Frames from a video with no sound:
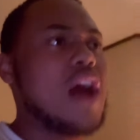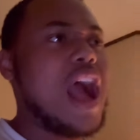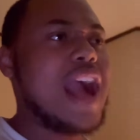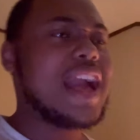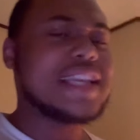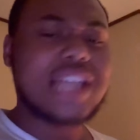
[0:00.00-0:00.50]

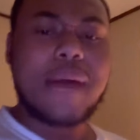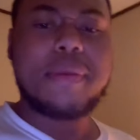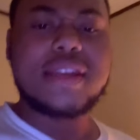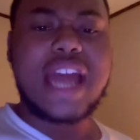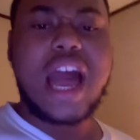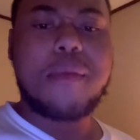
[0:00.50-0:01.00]
I guess I'll be
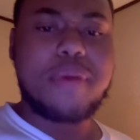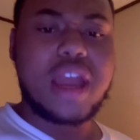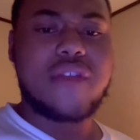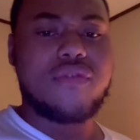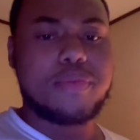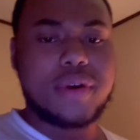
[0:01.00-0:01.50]
down
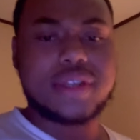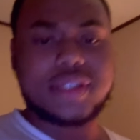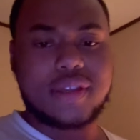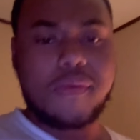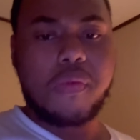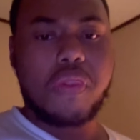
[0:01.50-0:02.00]
paying for
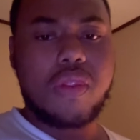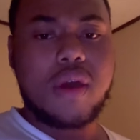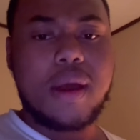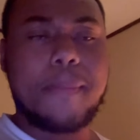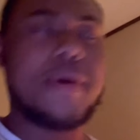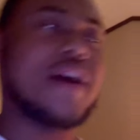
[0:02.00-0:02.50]
pussy.
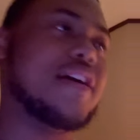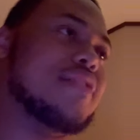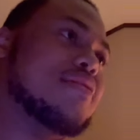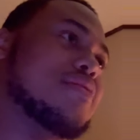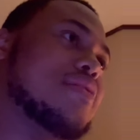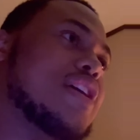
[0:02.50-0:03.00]

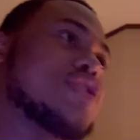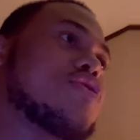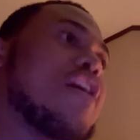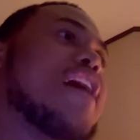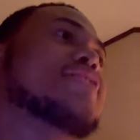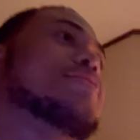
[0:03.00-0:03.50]
But it's
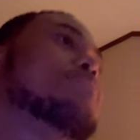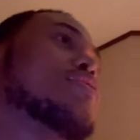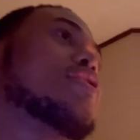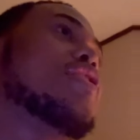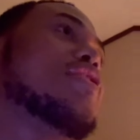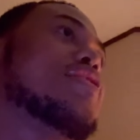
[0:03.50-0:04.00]
crazy
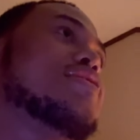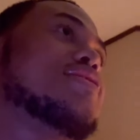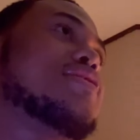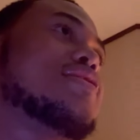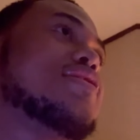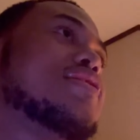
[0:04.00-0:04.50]

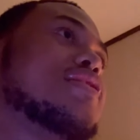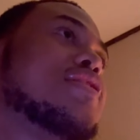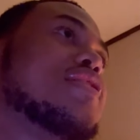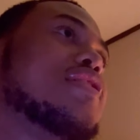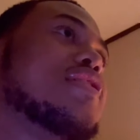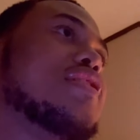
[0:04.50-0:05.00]
because
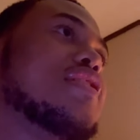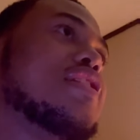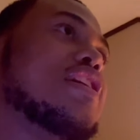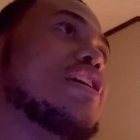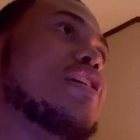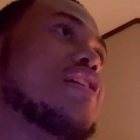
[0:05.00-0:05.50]

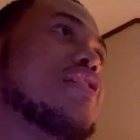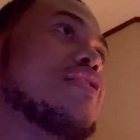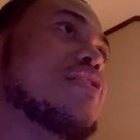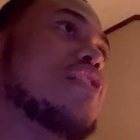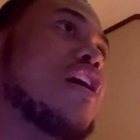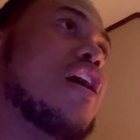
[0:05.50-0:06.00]

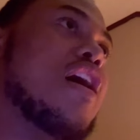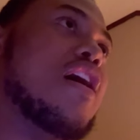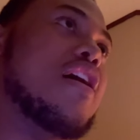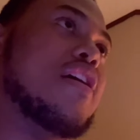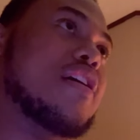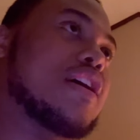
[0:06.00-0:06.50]

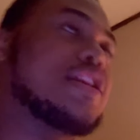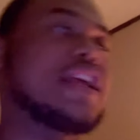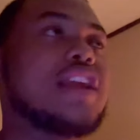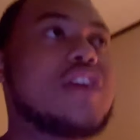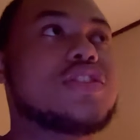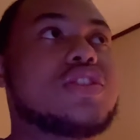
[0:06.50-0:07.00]

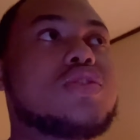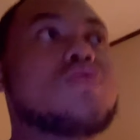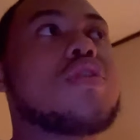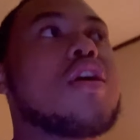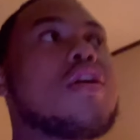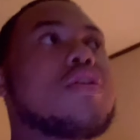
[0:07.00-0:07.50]
there's these two
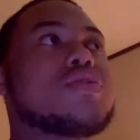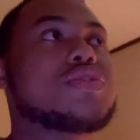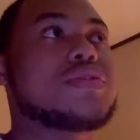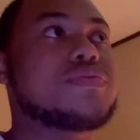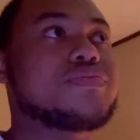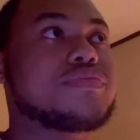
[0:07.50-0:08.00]

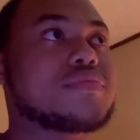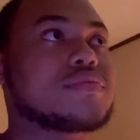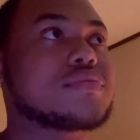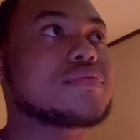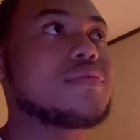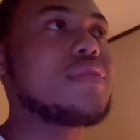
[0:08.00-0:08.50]
girls
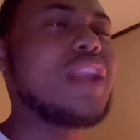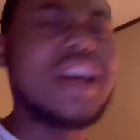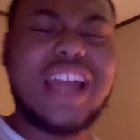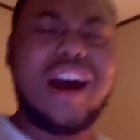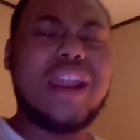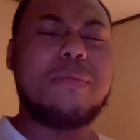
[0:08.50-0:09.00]

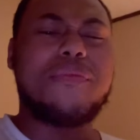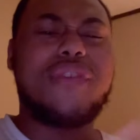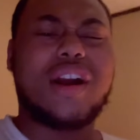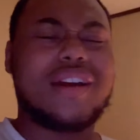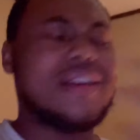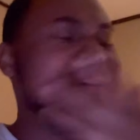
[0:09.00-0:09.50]
and I don't even
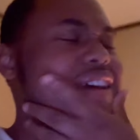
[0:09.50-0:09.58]
fuck,